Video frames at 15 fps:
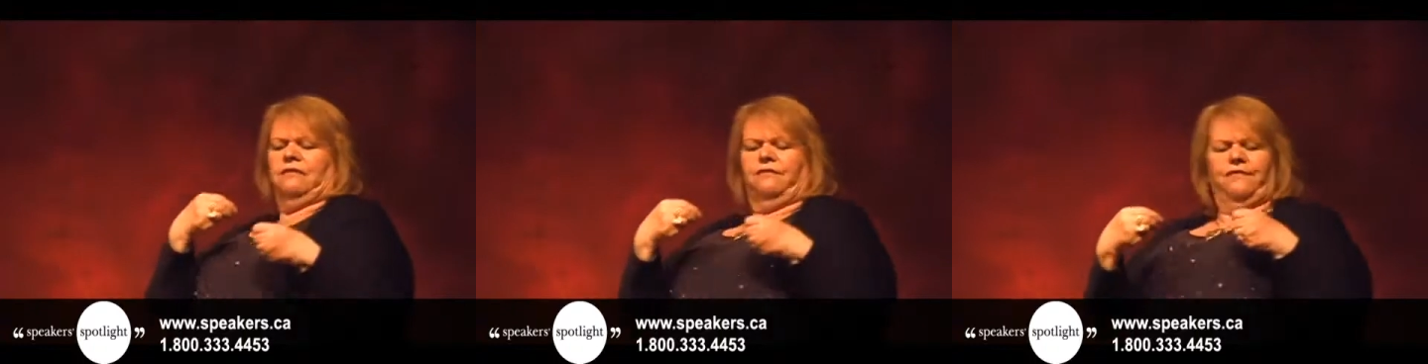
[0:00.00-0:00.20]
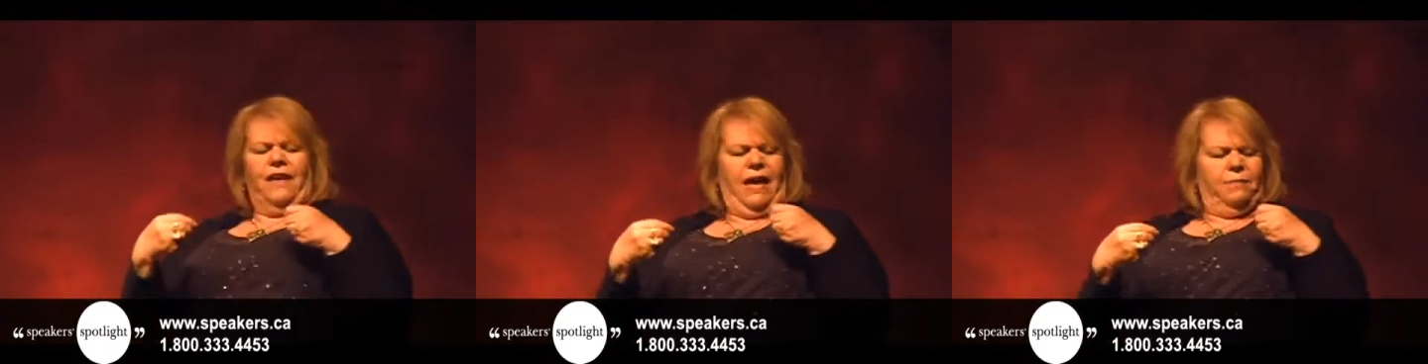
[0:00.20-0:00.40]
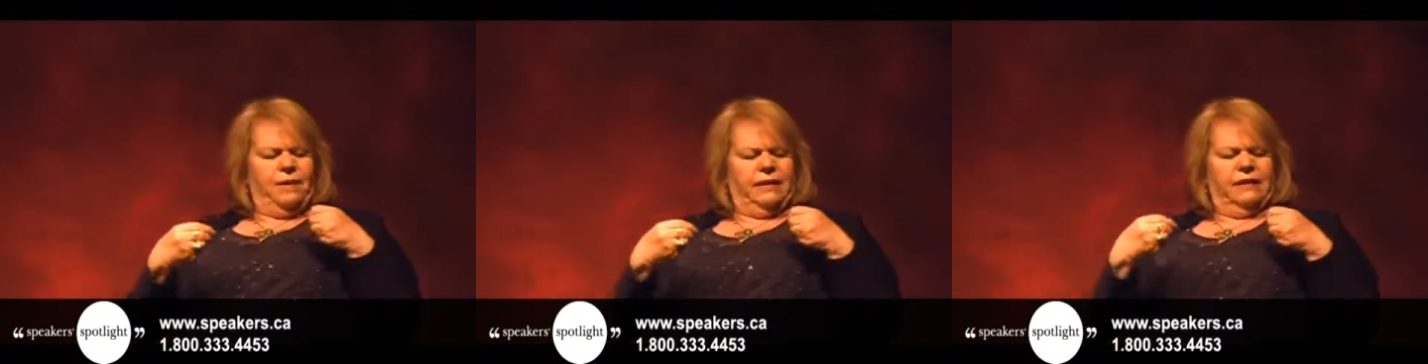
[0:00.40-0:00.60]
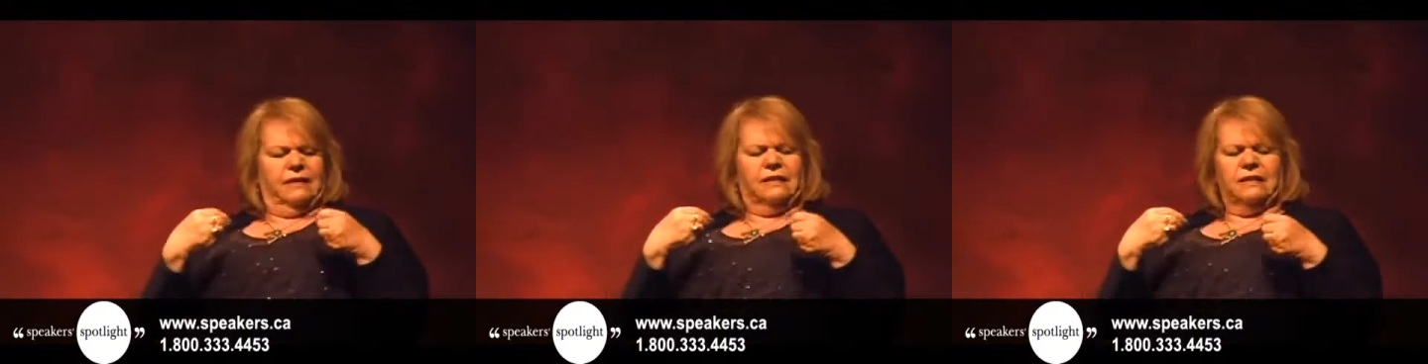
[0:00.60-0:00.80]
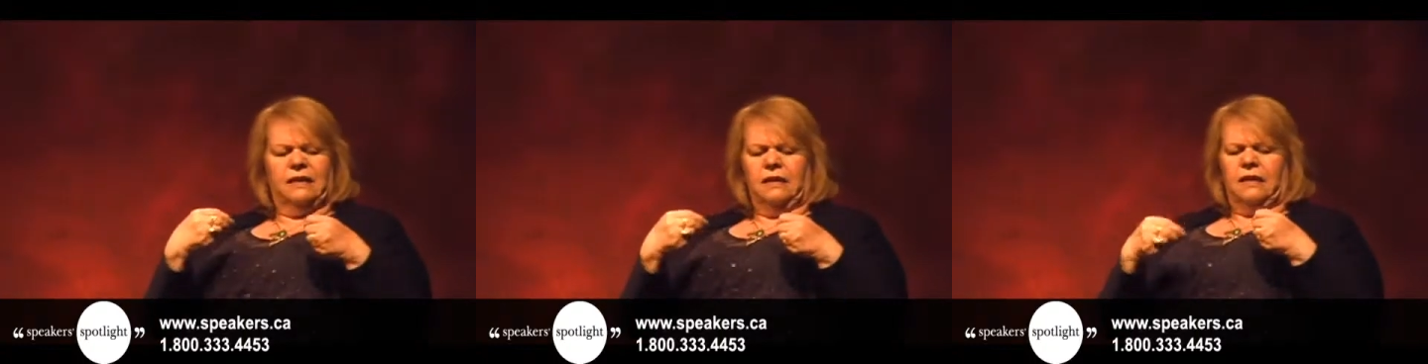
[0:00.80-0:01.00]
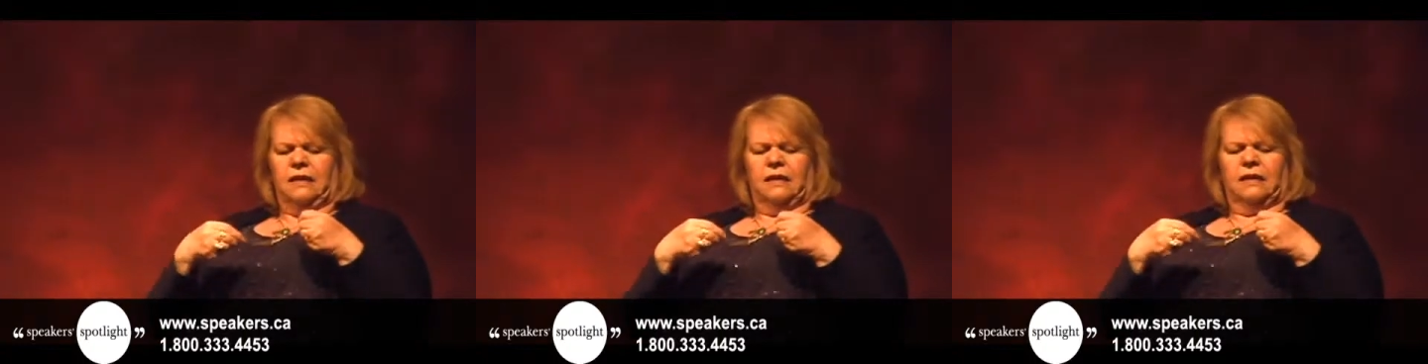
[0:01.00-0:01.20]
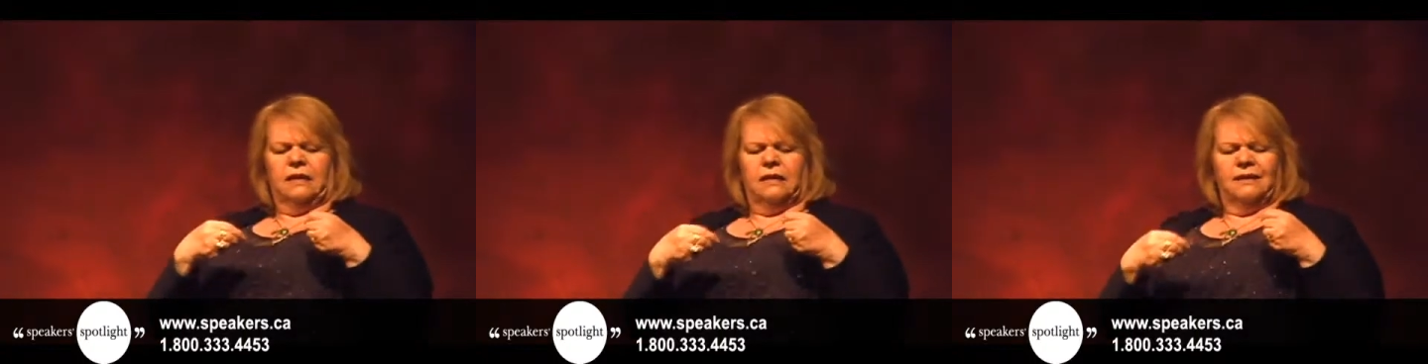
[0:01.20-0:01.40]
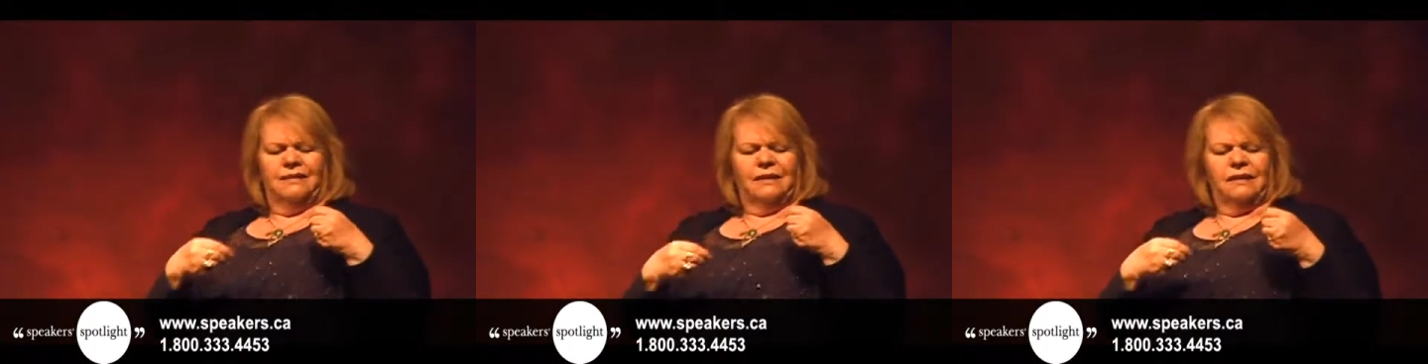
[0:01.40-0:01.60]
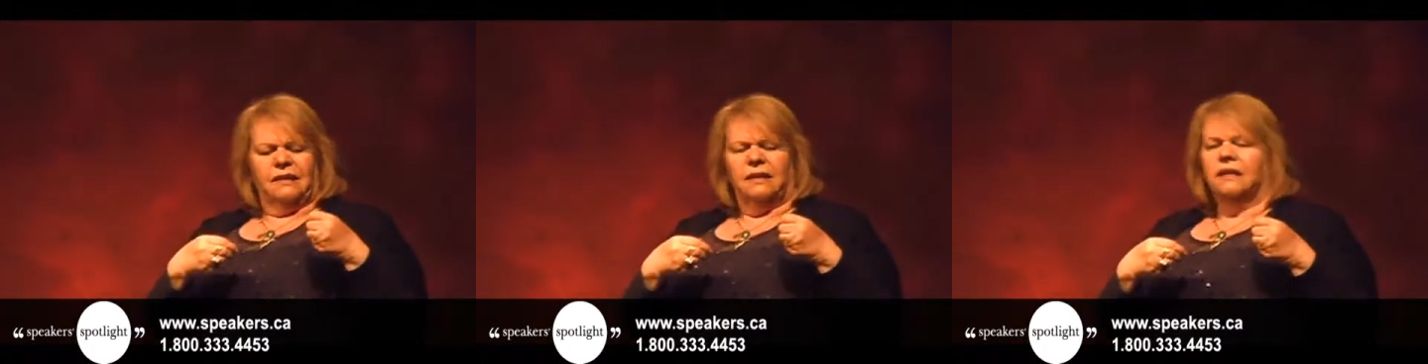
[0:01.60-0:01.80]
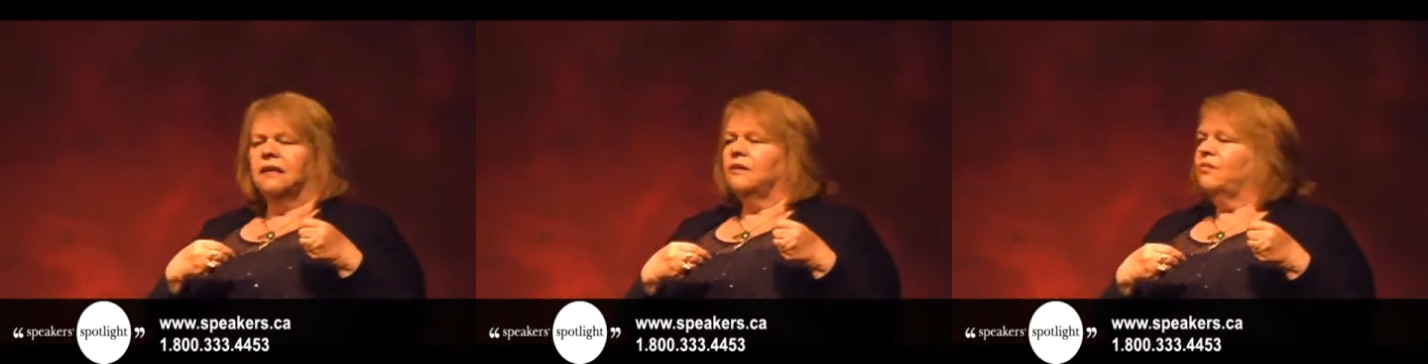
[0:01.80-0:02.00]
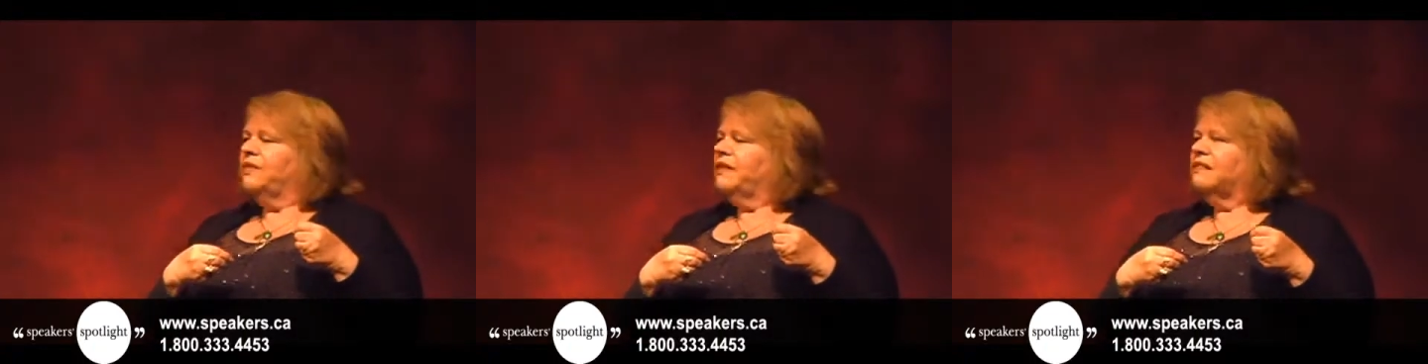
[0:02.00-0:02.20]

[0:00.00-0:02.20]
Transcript: and fabulous, when